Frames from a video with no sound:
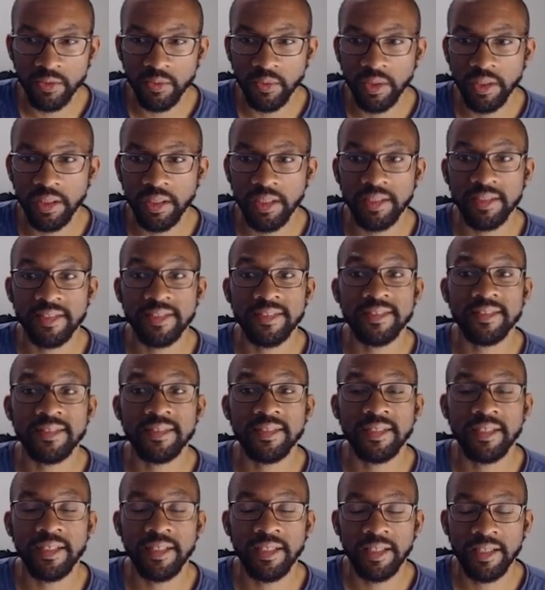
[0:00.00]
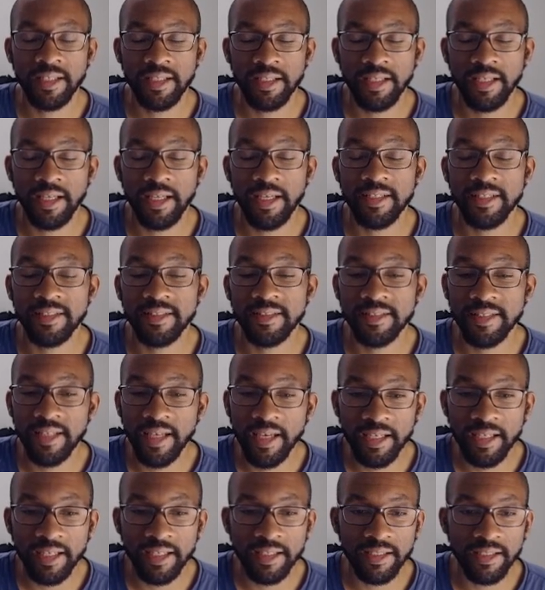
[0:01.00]
we get in a
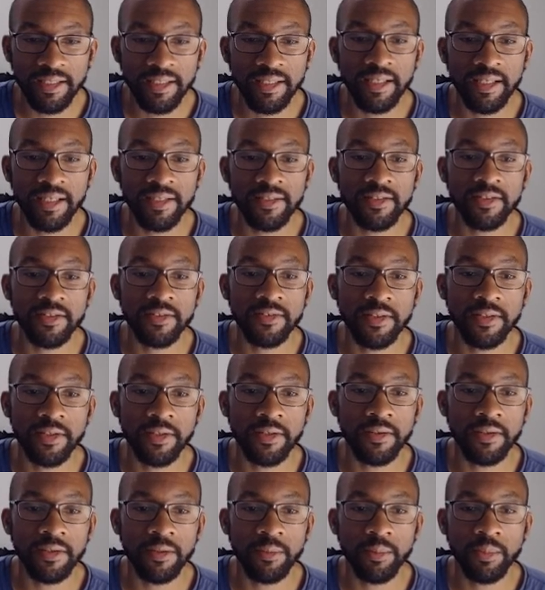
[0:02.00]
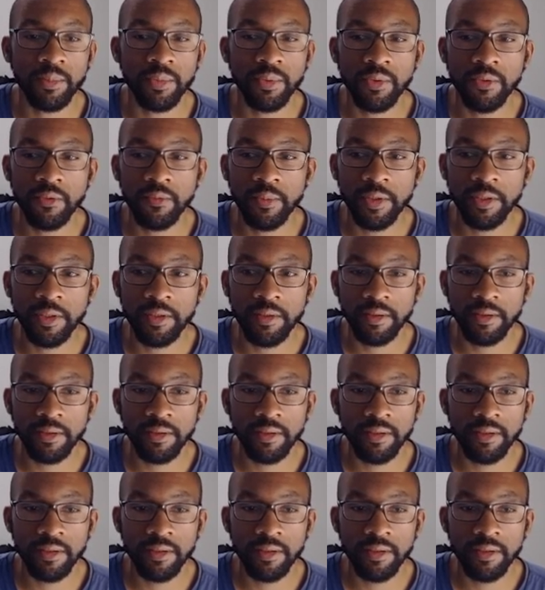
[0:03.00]
second necessary improvement,